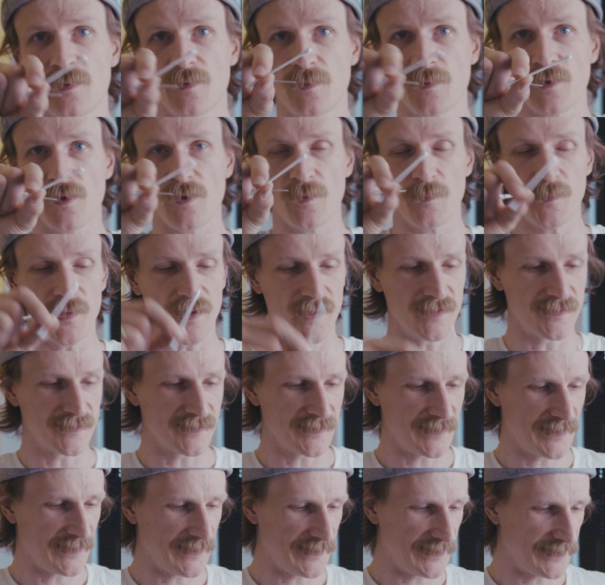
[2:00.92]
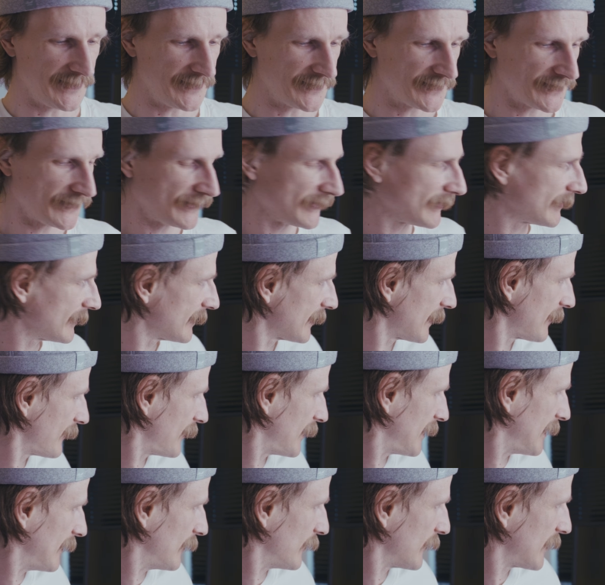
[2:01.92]
cotton bud and give
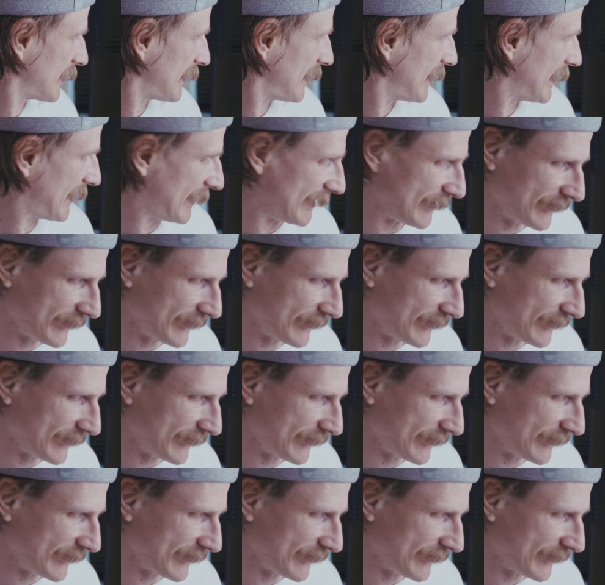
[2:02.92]
it a little clean.